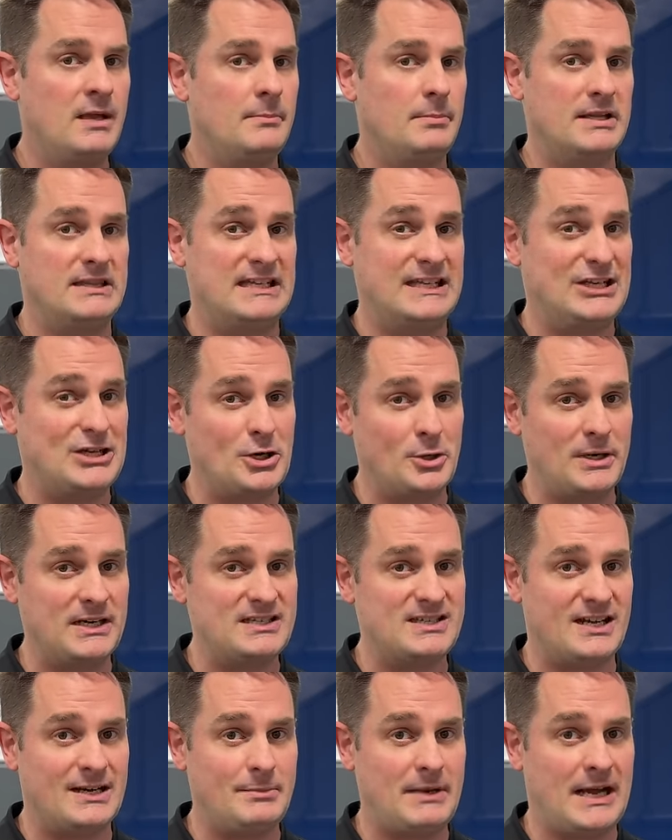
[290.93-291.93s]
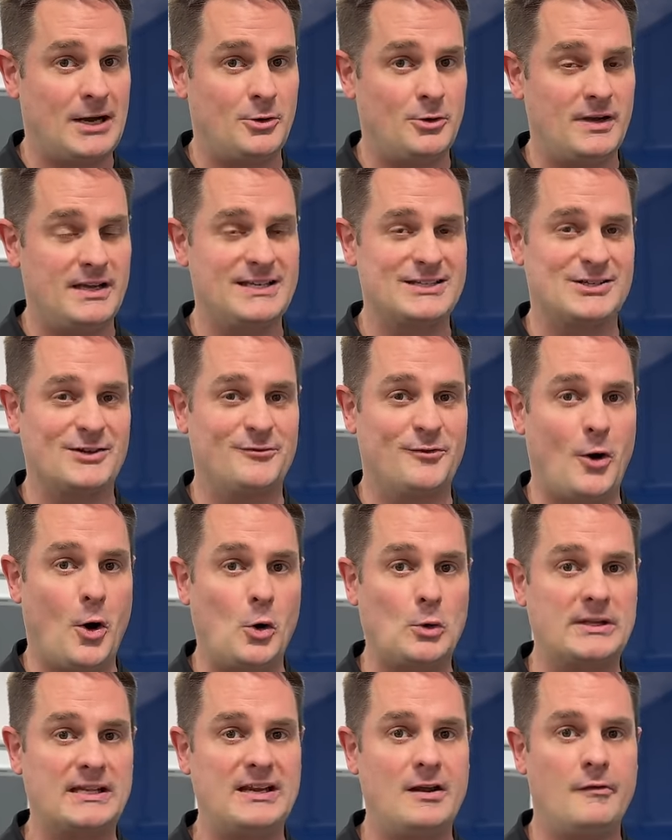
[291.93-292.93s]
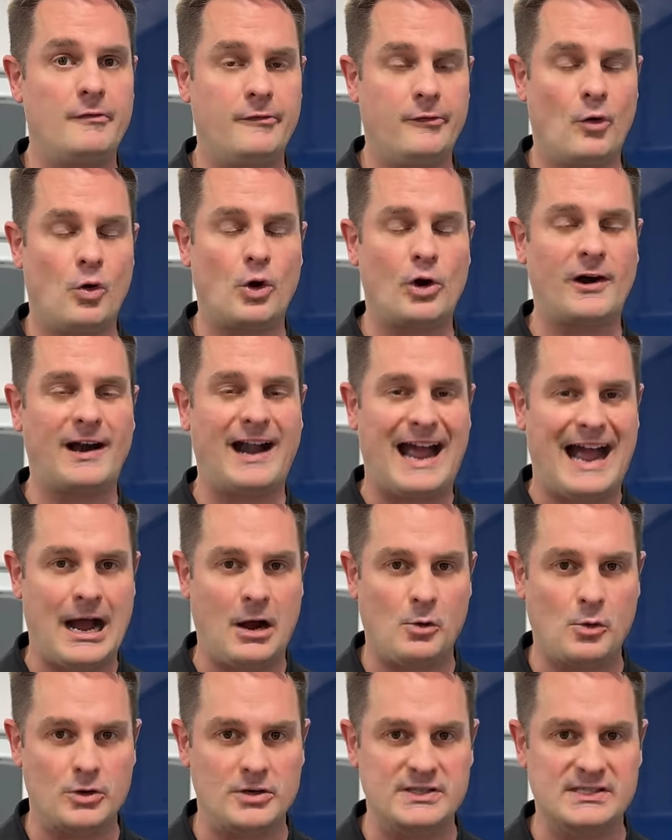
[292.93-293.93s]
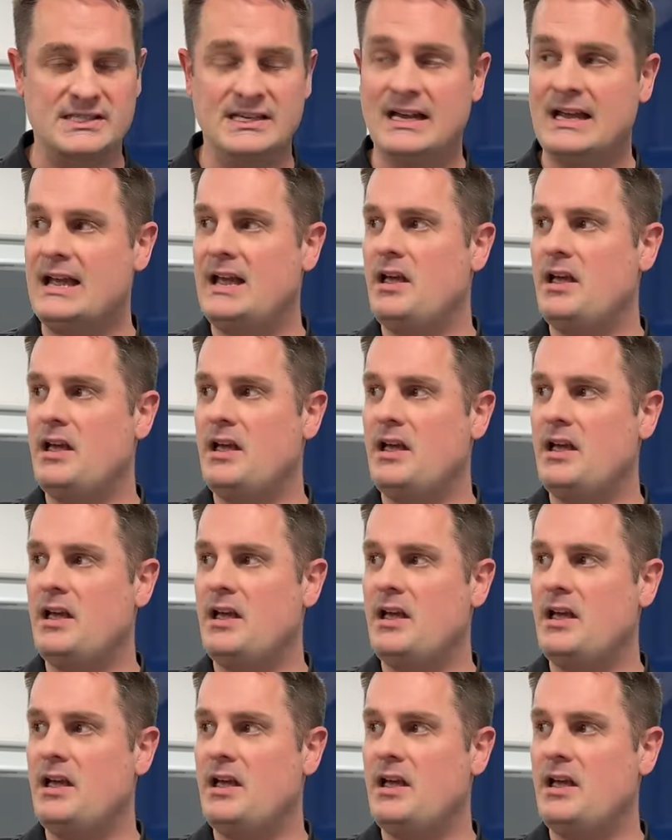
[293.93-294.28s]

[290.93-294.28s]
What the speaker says: but the curing time now is of only 4 hours.